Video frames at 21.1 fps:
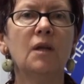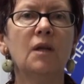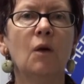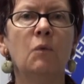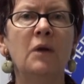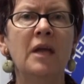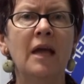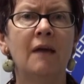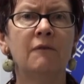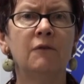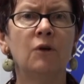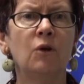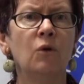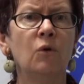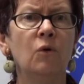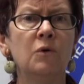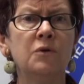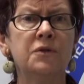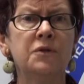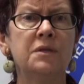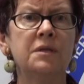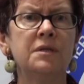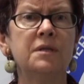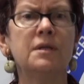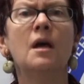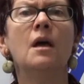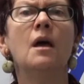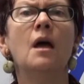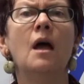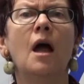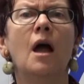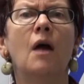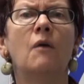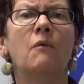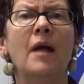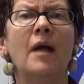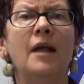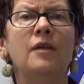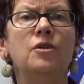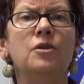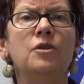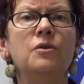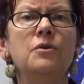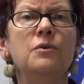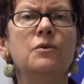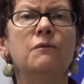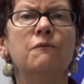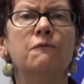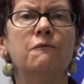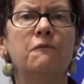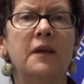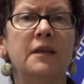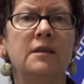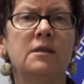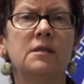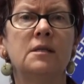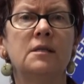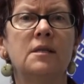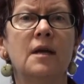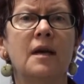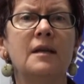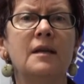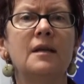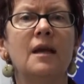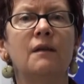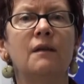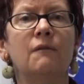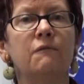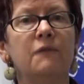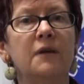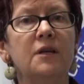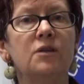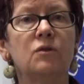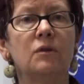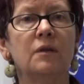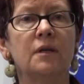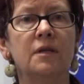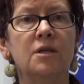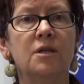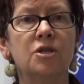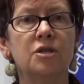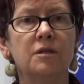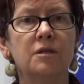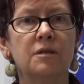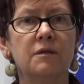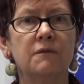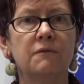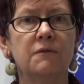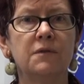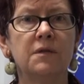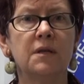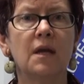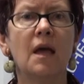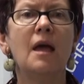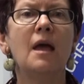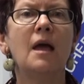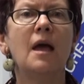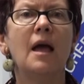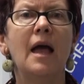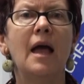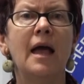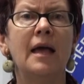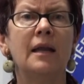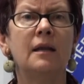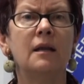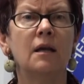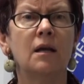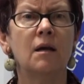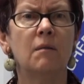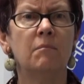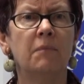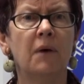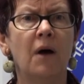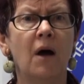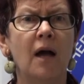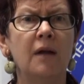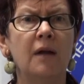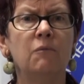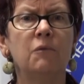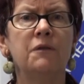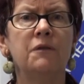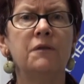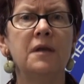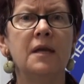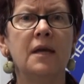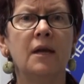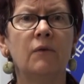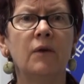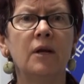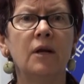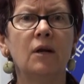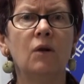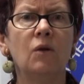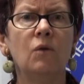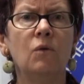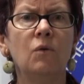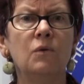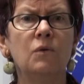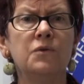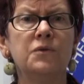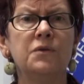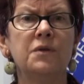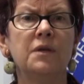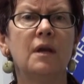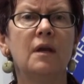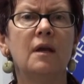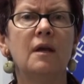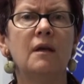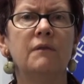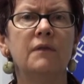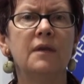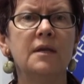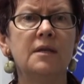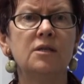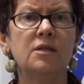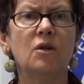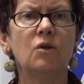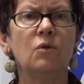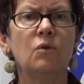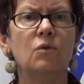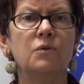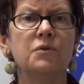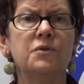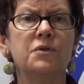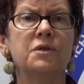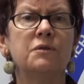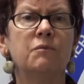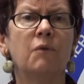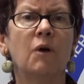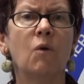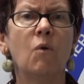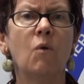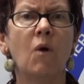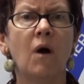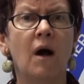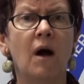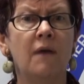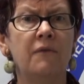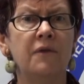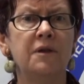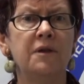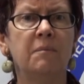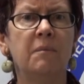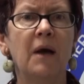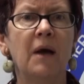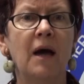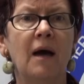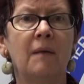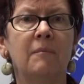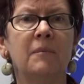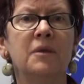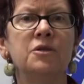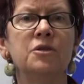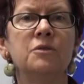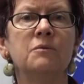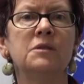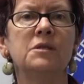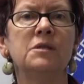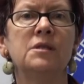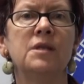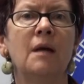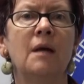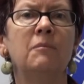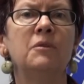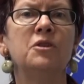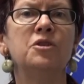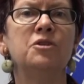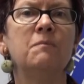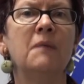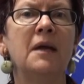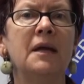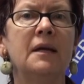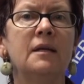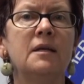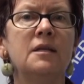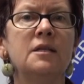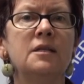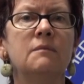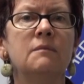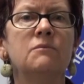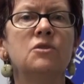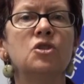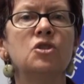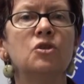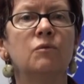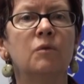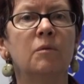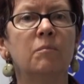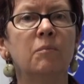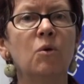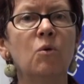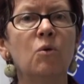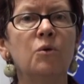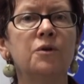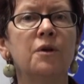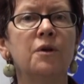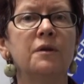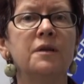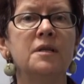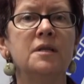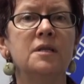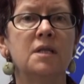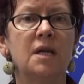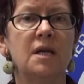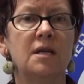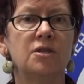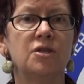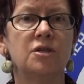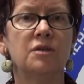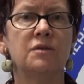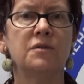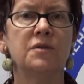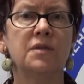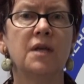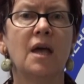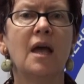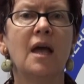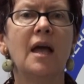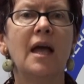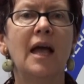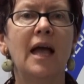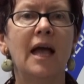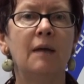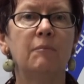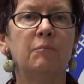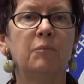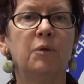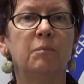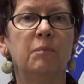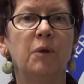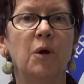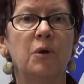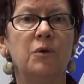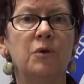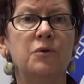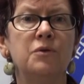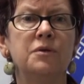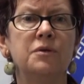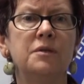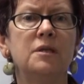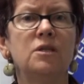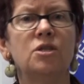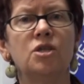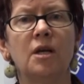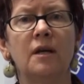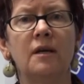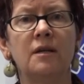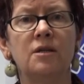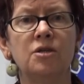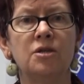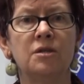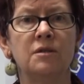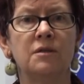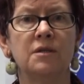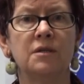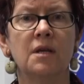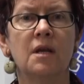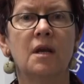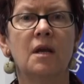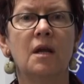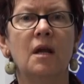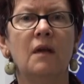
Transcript: We have clauses around new state and federal initiatives, and combined with the ERIC clause, these clauses require the Department to establish mechanisms to report on intentions and proposed changes.